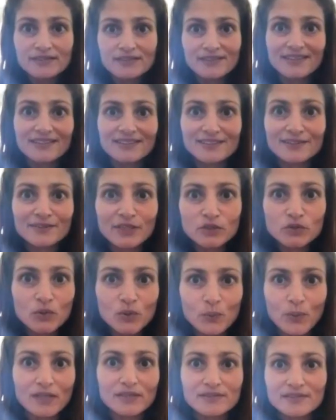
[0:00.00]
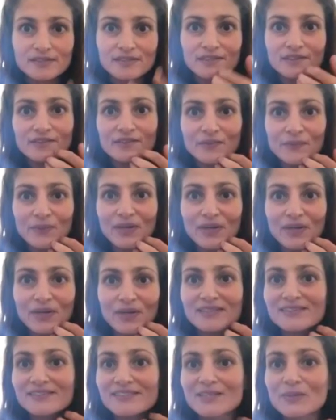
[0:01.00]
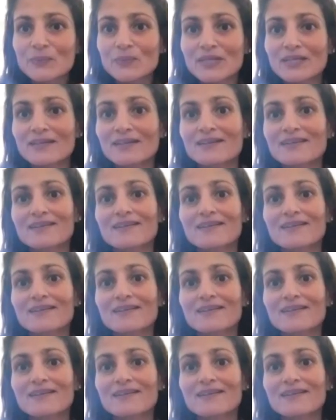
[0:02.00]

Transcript: It's a ritual once in a week.